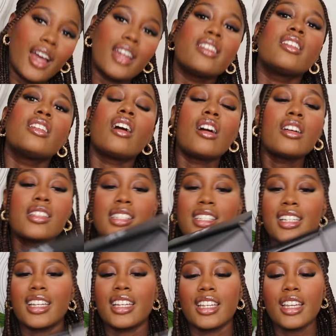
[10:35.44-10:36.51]
And
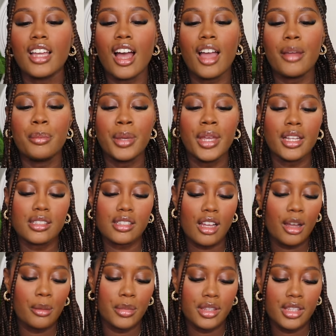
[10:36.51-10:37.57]
lastly, I picked
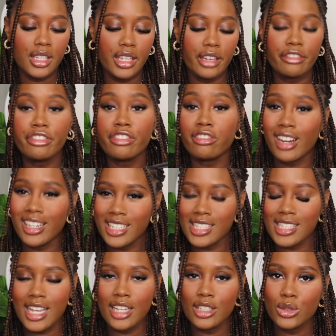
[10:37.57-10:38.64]
up the Franny
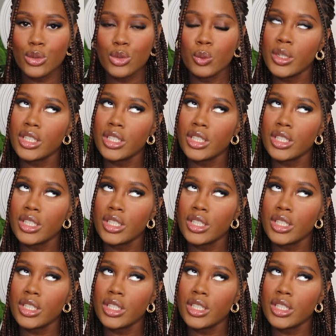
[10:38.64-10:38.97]
sandals,